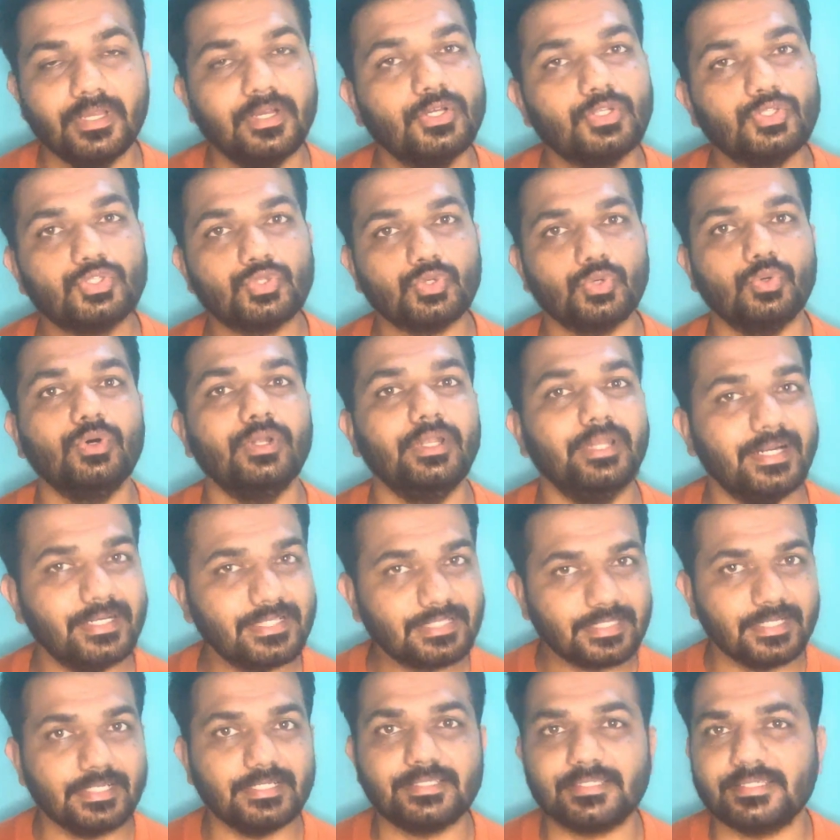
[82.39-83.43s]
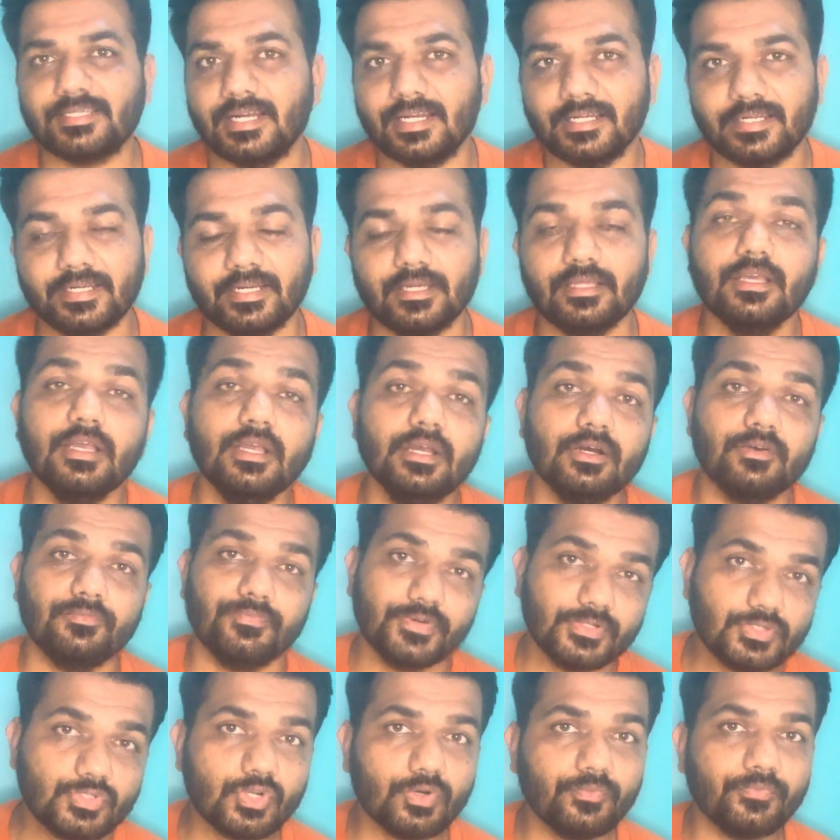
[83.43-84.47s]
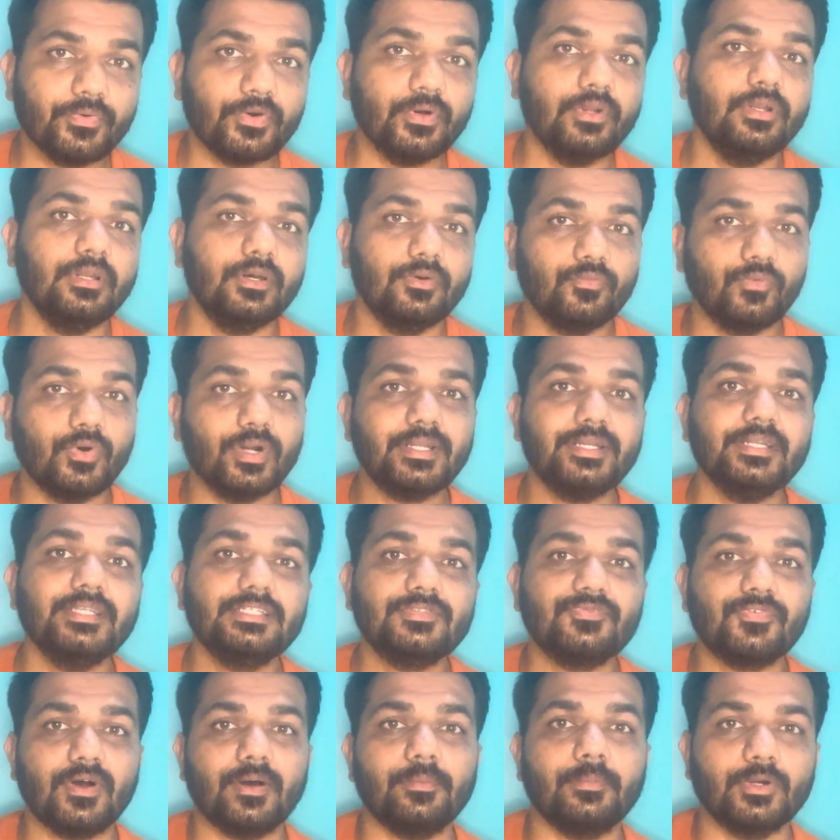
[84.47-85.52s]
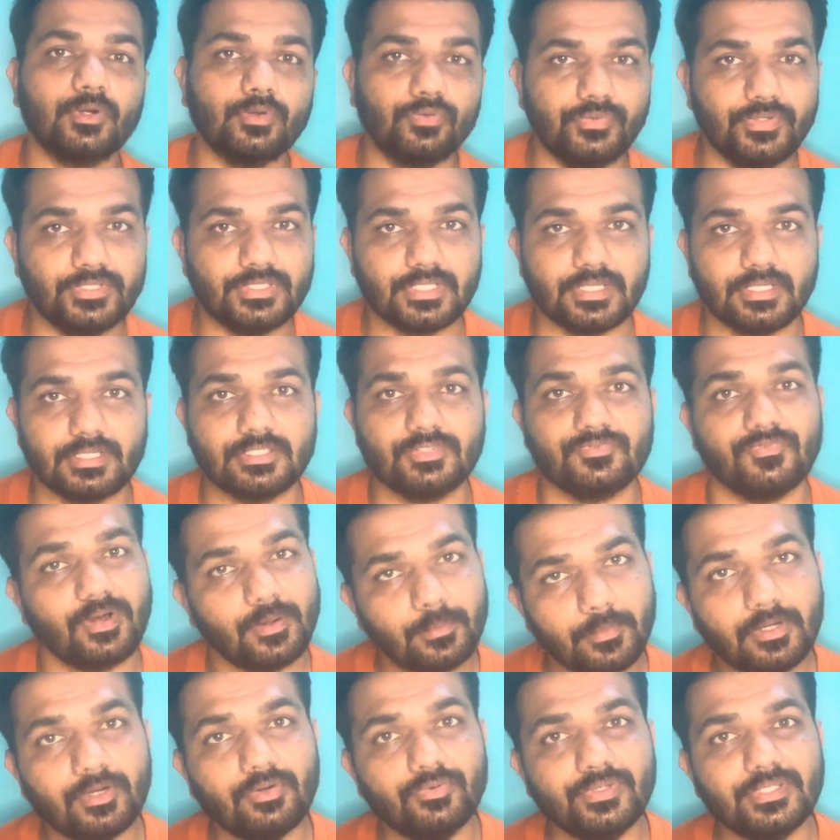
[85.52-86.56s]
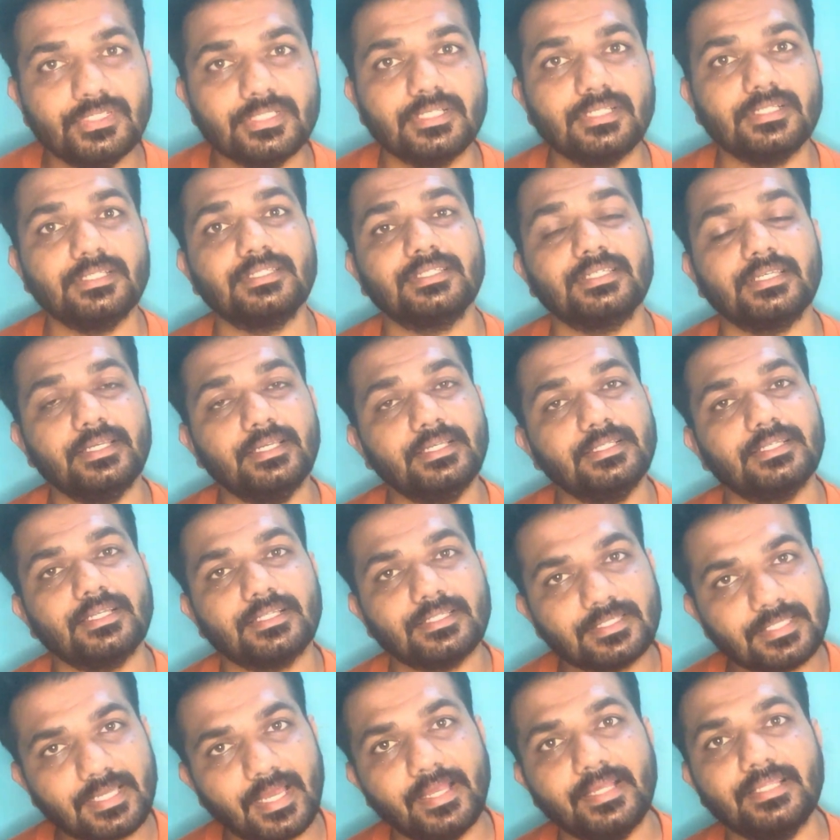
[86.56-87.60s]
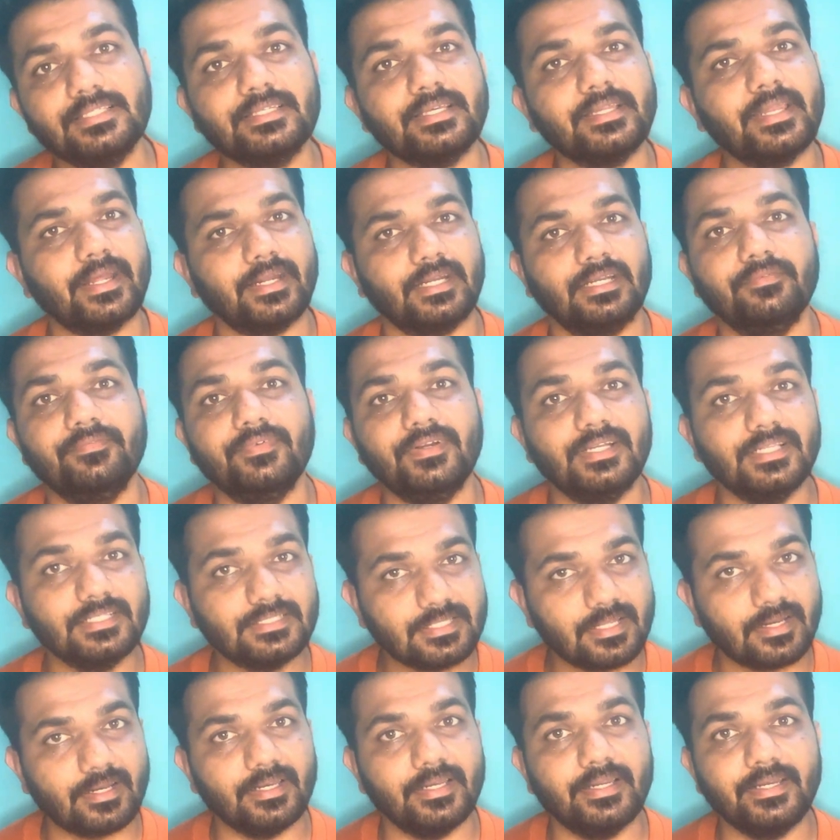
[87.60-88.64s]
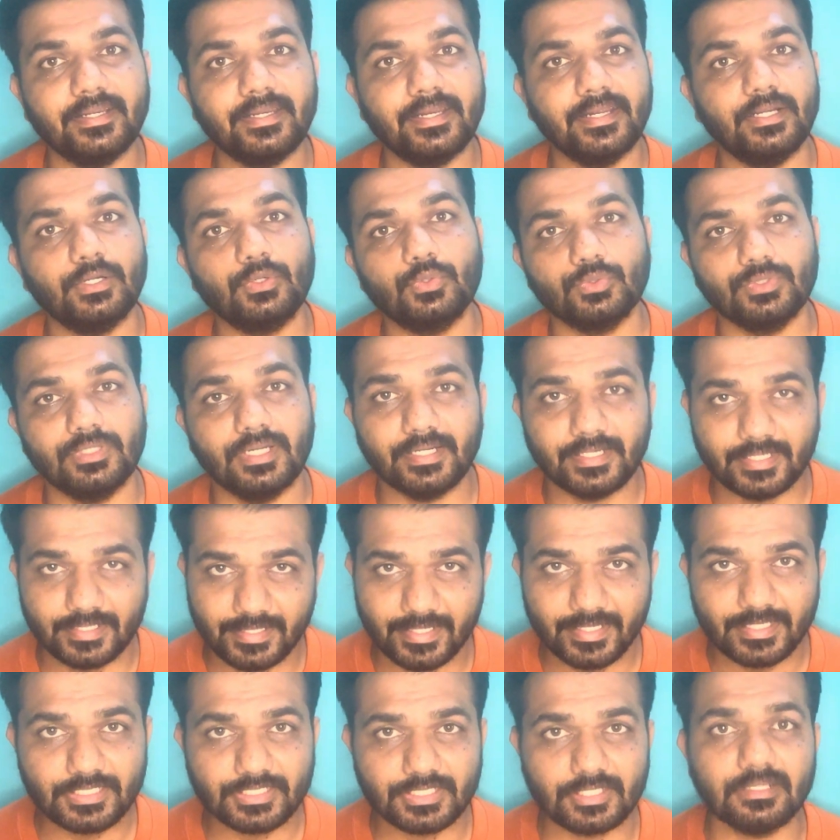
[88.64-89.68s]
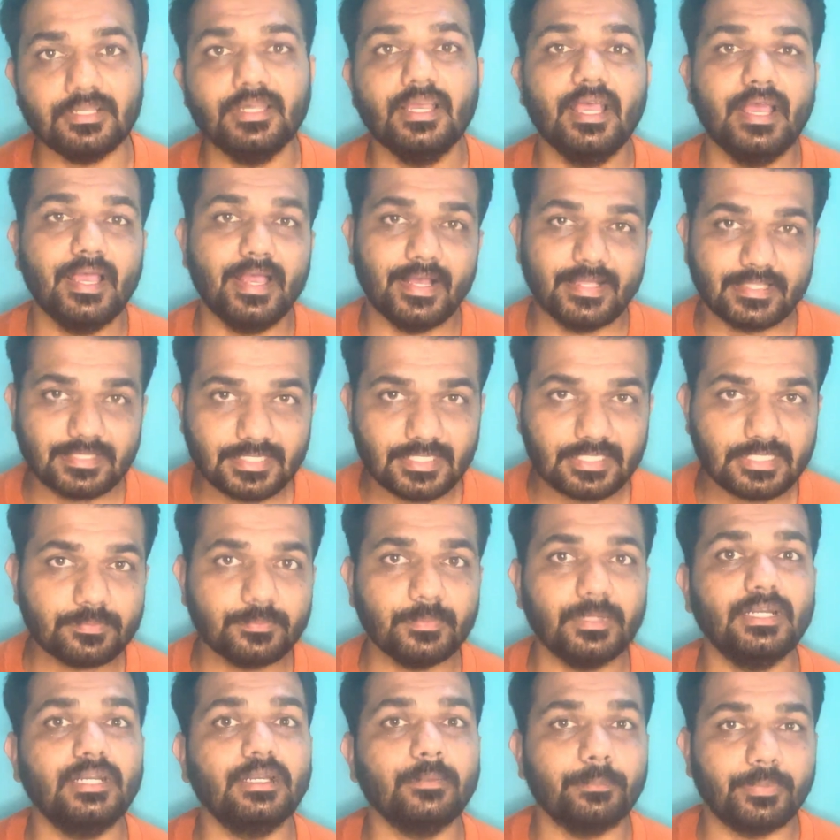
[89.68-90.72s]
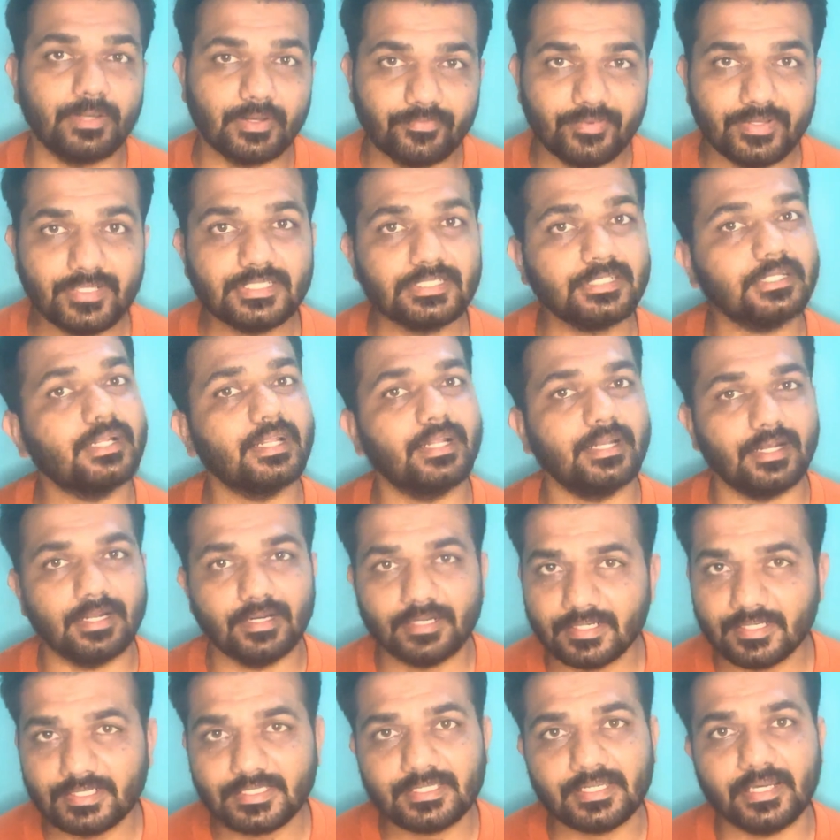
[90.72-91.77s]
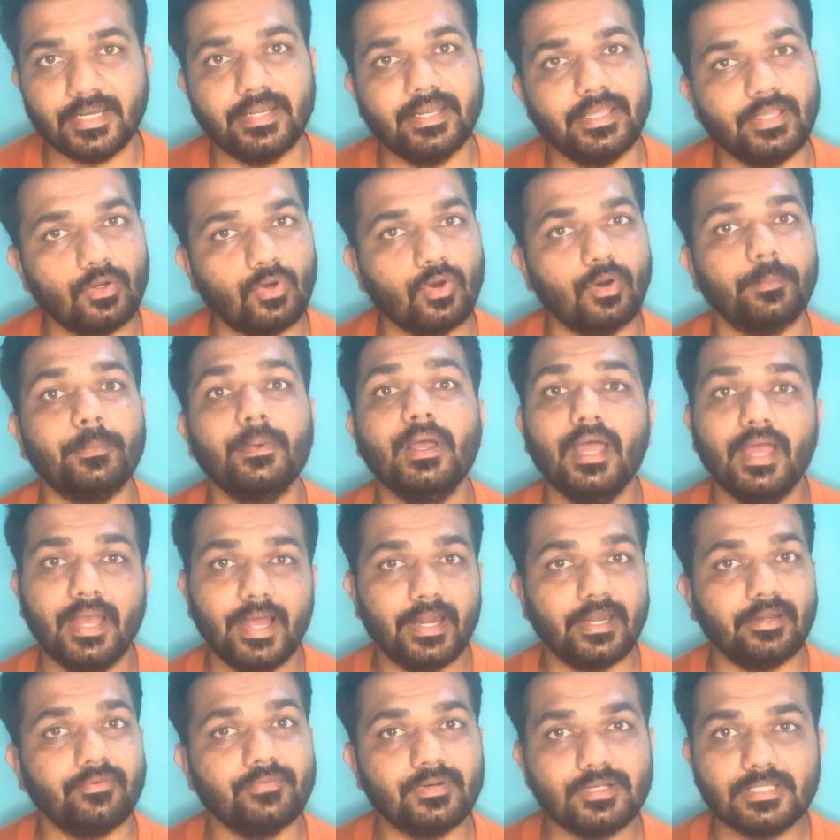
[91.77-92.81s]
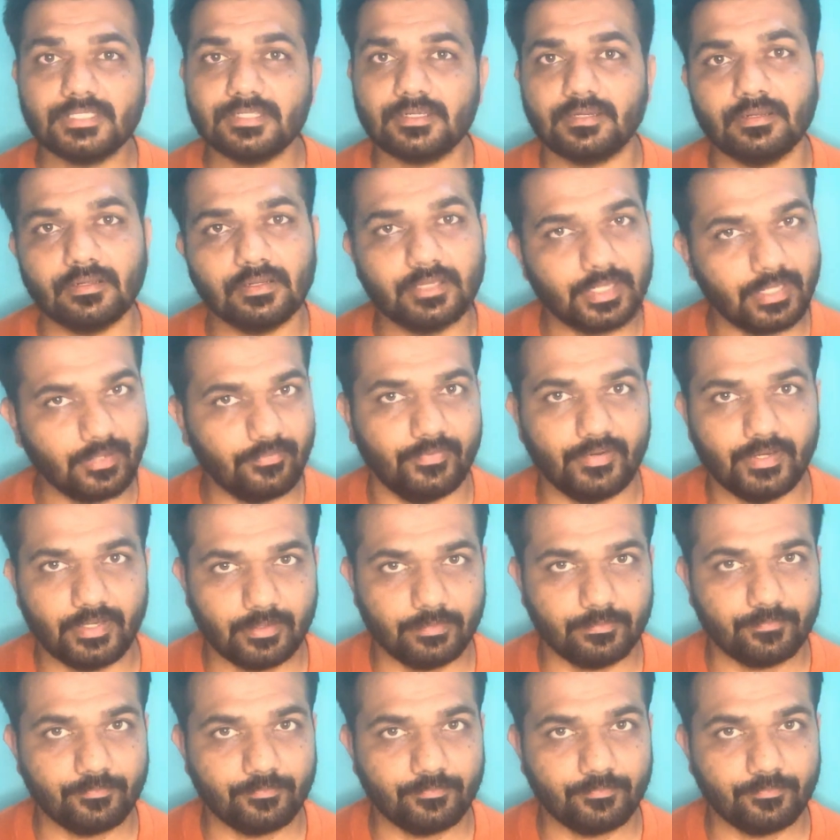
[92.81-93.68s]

So let's get started. First of all, what is pharmacovigilance? Pharmacovigilance is a science and activities related to the detection, assessment, prevention and understanding of adverse drug event.